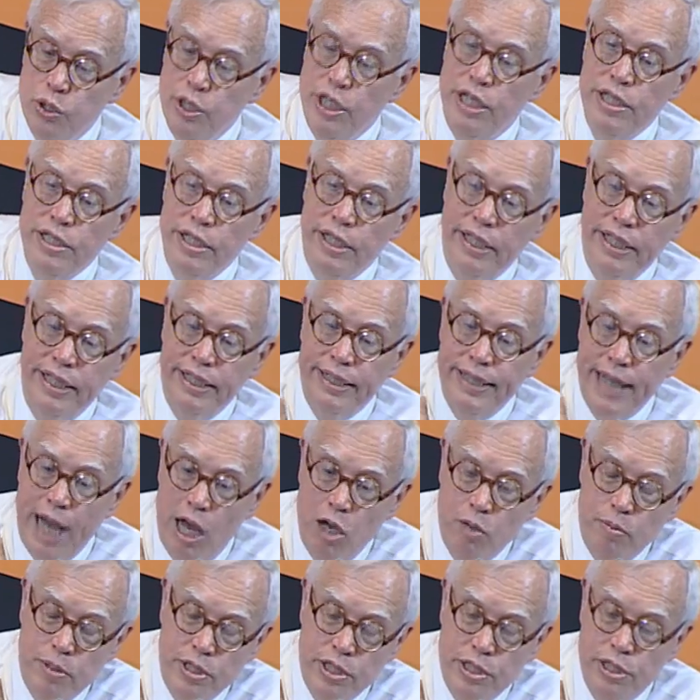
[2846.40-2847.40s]
these are the
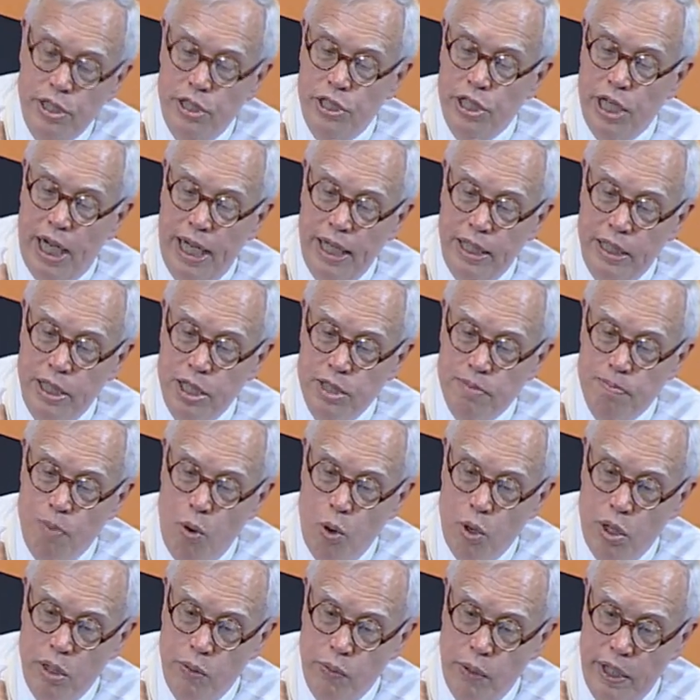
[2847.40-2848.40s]
endowments the child is
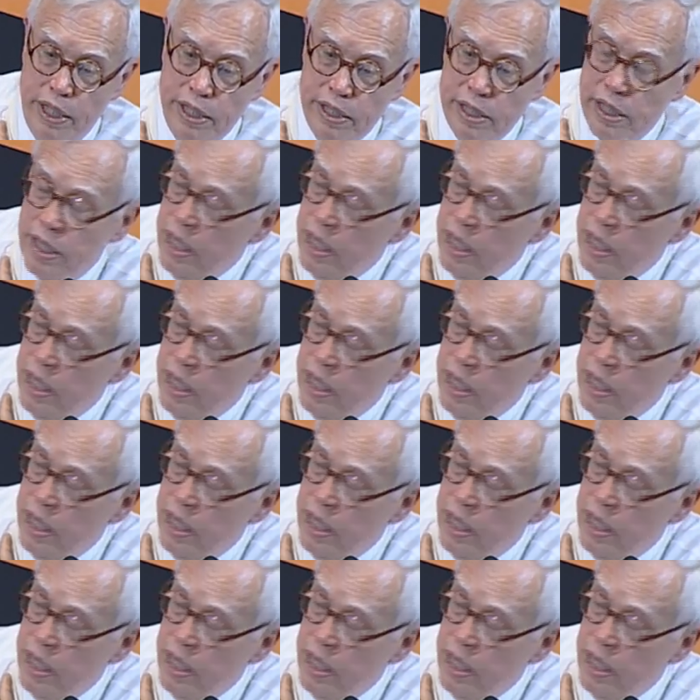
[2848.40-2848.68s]
born with.